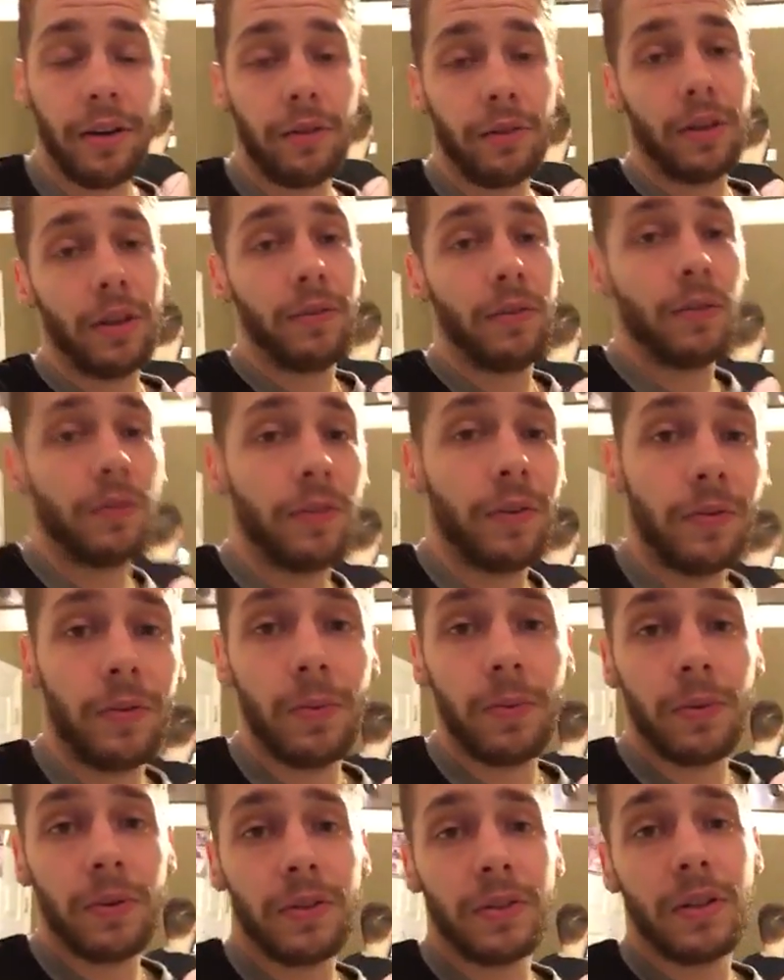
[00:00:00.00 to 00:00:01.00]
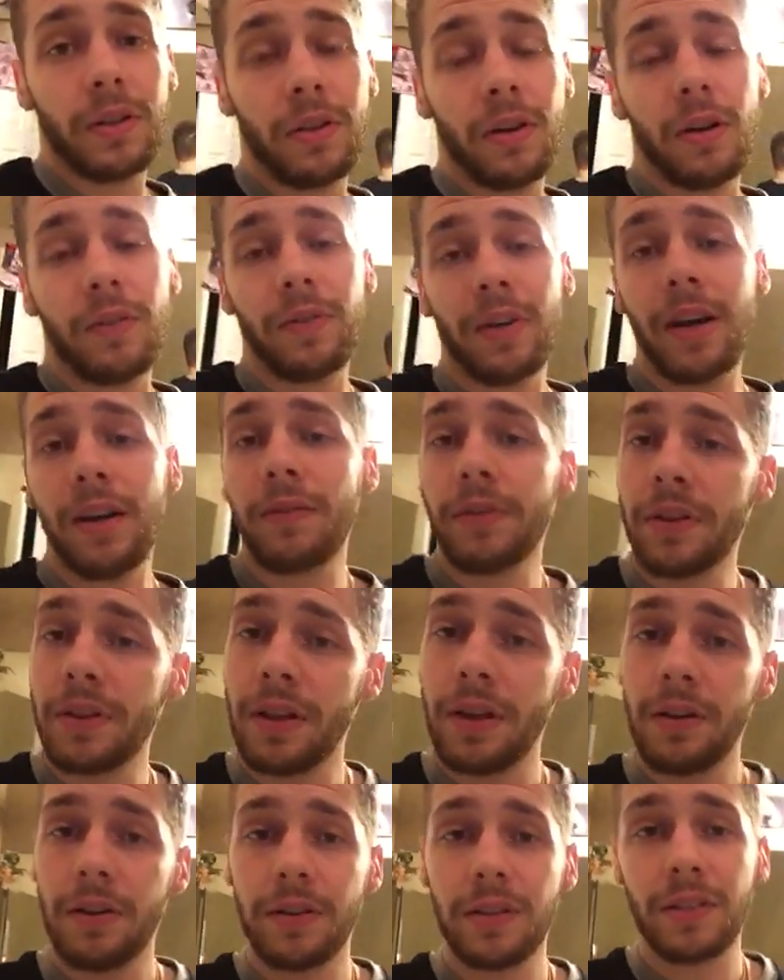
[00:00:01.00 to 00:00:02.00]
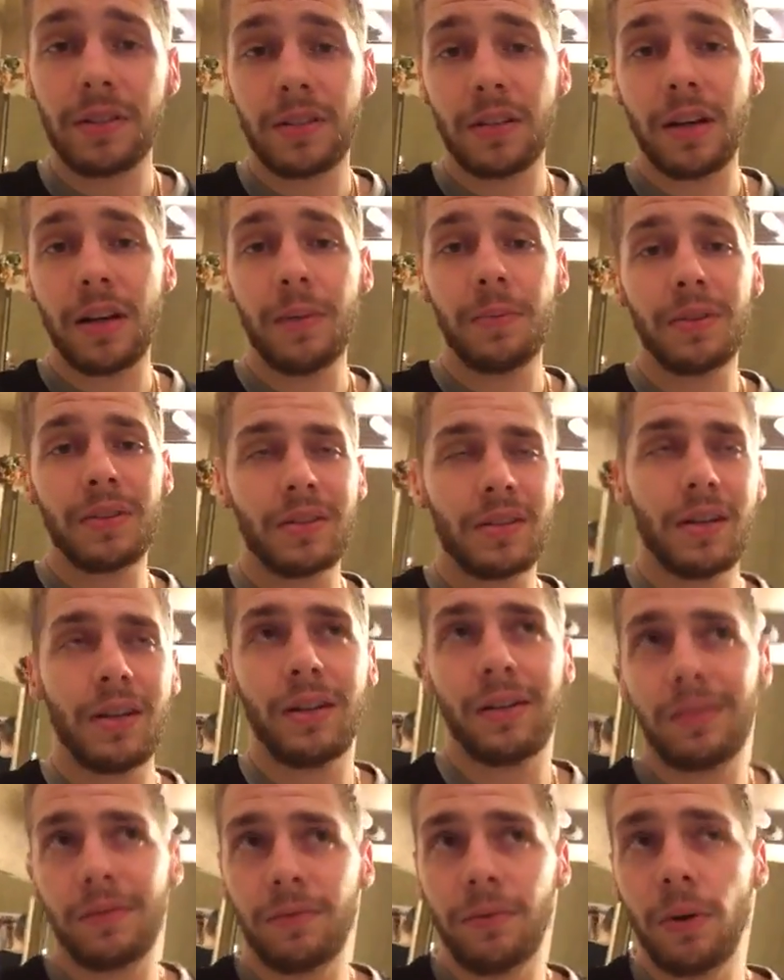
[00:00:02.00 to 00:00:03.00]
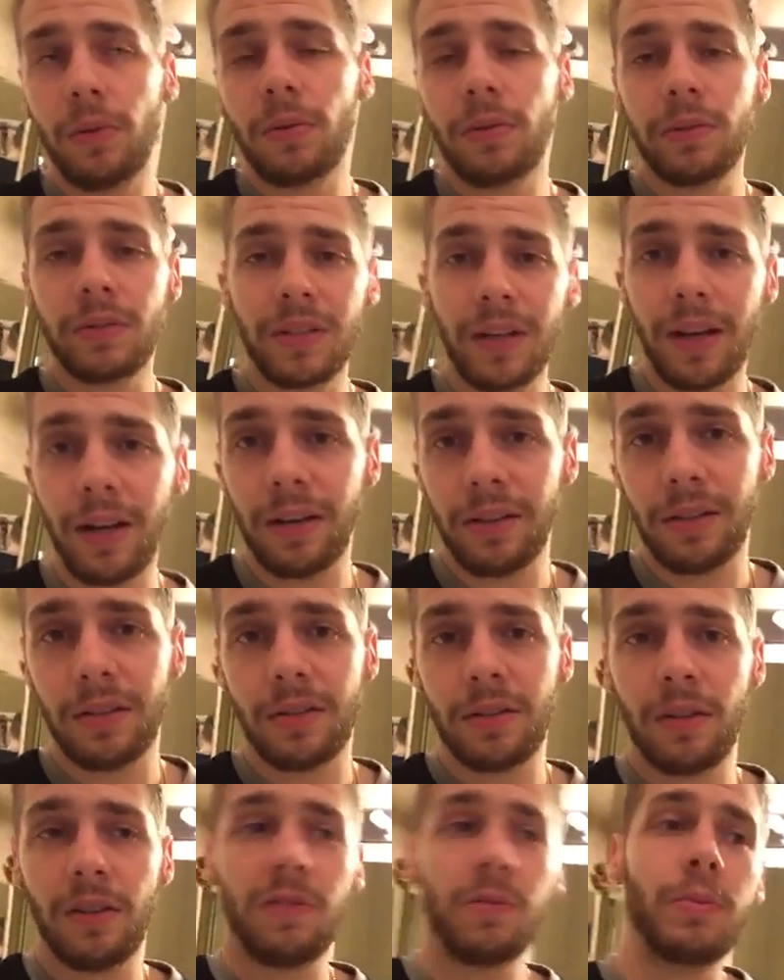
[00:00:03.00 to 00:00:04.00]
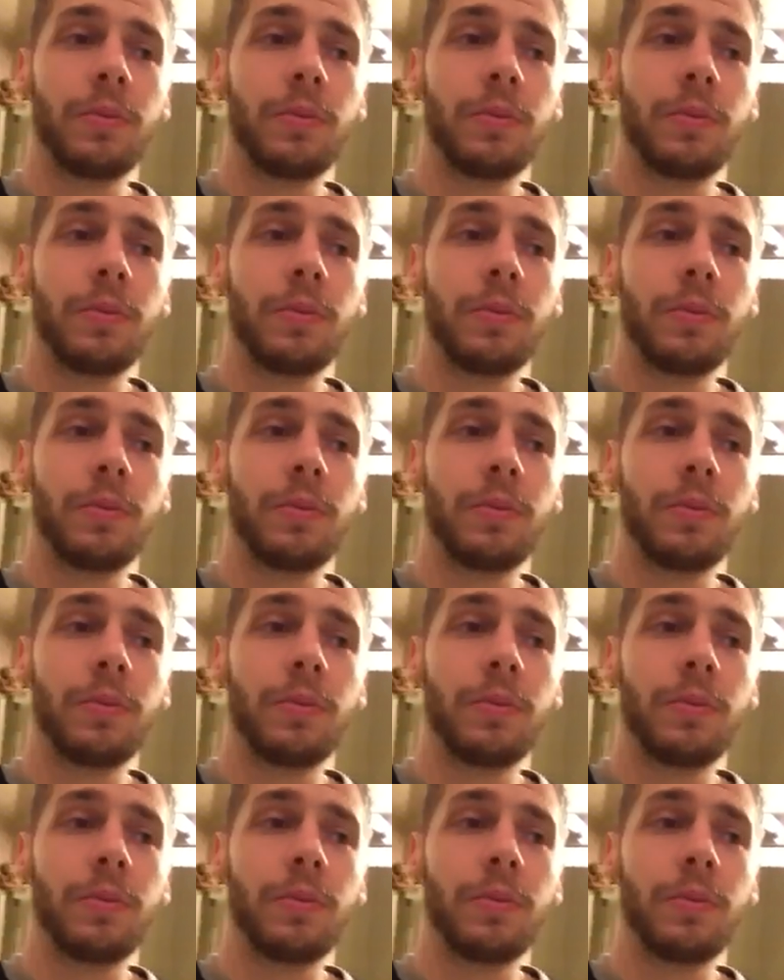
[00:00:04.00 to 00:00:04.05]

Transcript: It'll give you 50% off everything on the site besides vocal tags and stuff.